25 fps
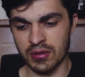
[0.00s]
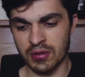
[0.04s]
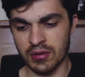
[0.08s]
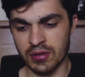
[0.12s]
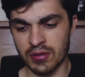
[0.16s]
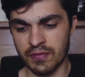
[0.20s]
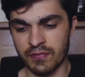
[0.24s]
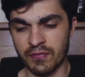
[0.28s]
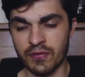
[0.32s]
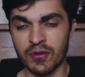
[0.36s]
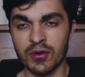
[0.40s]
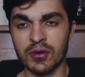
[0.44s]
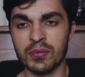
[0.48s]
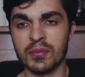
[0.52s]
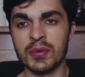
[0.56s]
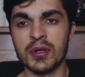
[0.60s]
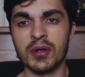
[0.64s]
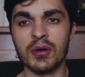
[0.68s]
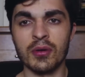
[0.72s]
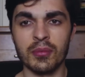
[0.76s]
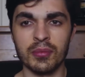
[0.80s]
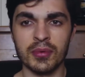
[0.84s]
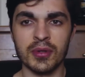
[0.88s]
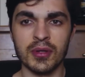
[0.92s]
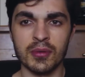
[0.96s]
had fucked me
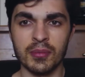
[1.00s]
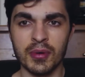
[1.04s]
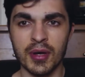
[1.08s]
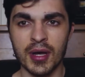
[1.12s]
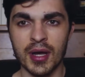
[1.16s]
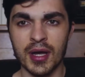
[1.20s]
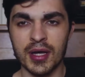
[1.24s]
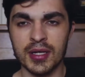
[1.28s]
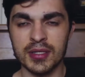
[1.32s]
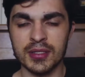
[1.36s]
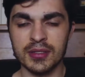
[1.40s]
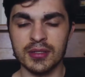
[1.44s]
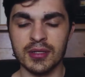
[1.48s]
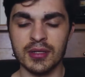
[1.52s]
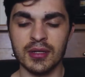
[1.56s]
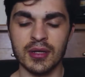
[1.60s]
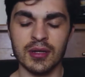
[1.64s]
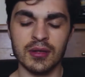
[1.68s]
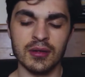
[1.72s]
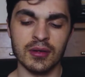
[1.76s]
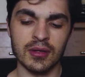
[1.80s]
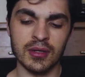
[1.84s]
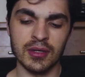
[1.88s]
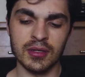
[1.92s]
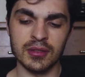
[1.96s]
up in the past, and
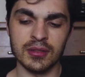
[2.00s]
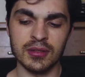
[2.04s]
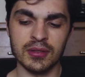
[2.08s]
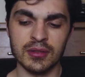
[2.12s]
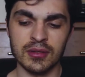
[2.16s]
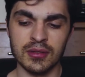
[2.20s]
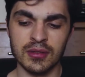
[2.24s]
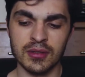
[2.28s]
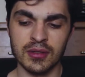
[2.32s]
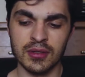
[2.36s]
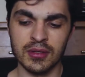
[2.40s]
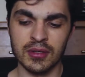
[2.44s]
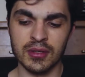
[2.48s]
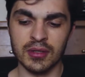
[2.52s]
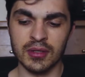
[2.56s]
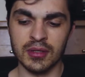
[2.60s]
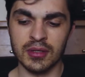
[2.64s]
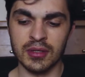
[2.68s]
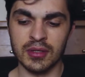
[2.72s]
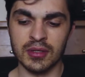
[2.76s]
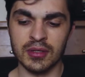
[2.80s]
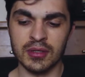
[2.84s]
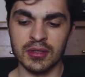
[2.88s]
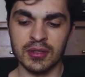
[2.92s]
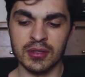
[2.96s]
then I had to
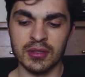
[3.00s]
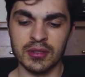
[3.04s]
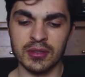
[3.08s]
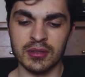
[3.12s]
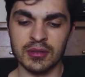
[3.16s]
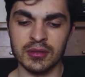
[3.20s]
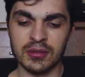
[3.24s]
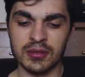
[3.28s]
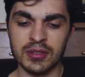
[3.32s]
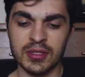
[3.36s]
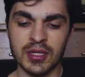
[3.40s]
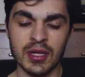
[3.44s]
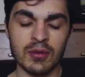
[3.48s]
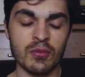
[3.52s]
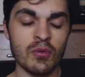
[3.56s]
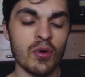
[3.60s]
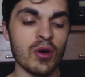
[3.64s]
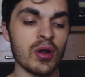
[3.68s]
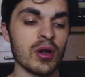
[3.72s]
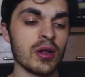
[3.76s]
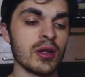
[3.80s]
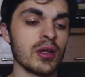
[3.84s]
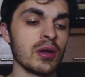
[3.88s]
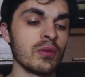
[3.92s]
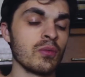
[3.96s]
say
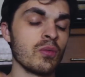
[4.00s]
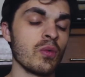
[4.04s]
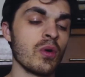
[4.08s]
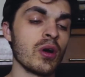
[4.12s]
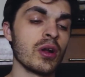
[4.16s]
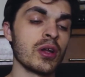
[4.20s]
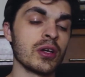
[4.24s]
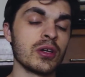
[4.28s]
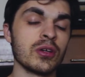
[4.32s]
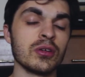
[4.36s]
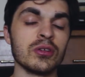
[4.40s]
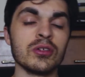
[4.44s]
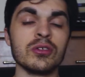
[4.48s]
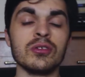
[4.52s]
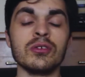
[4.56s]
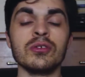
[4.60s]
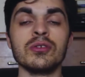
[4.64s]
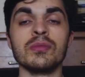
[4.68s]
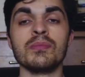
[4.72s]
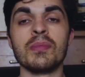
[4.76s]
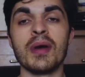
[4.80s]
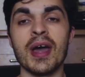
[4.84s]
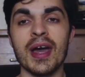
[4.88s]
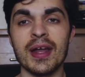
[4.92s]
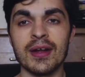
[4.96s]
what I could have done
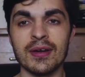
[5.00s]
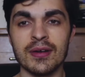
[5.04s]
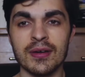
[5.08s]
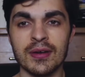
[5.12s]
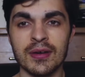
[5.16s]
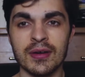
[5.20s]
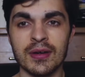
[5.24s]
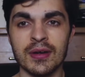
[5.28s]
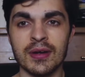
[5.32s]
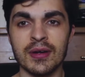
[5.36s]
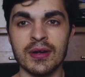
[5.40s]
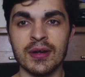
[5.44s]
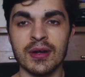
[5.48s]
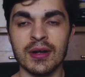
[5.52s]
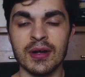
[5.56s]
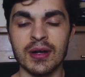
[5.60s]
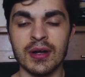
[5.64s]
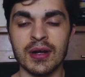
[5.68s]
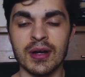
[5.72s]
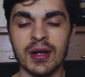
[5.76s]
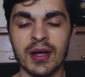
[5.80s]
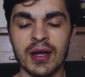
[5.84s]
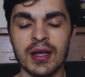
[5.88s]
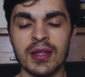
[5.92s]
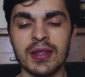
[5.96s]
better,
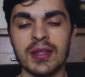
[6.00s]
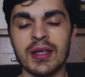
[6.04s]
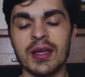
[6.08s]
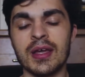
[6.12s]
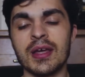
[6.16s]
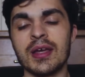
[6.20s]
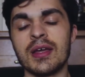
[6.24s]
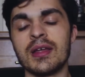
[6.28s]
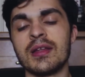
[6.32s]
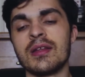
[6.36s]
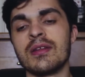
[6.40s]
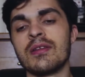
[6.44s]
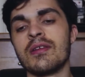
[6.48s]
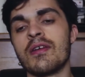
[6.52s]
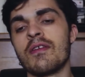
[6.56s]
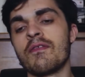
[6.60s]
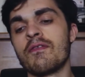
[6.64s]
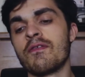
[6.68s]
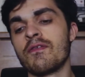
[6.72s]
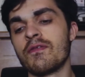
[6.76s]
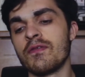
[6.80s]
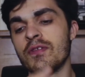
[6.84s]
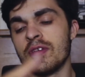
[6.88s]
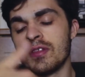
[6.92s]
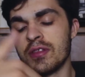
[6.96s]
and then
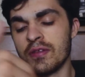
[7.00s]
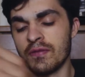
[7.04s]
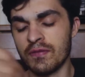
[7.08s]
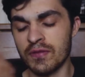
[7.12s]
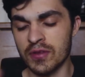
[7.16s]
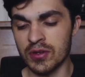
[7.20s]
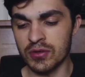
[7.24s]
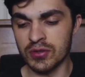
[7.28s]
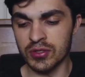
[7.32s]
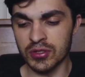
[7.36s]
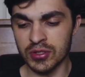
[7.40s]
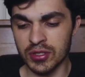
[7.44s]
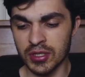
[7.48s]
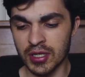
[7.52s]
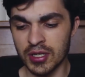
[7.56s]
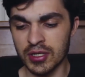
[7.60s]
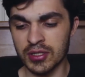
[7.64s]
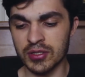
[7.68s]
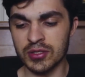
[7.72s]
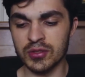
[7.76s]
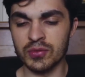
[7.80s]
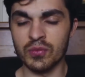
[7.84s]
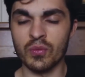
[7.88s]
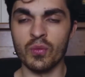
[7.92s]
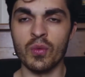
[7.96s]
in the future
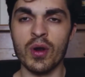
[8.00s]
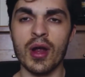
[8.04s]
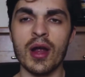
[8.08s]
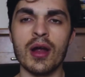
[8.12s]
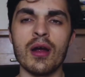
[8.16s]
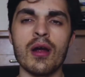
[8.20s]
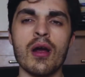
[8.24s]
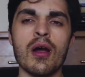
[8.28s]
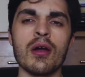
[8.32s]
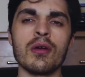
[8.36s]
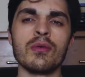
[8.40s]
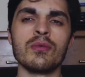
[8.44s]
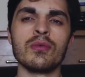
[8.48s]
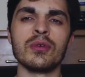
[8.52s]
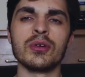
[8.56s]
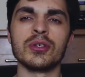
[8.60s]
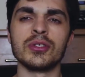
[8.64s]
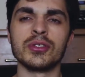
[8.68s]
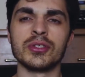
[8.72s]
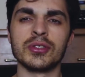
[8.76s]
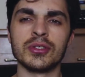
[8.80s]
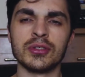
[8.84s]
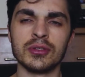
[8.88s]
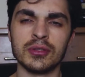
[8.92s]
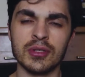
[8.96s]
tense where I
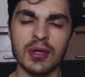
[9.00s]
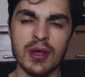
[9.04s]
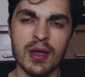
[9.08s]
was,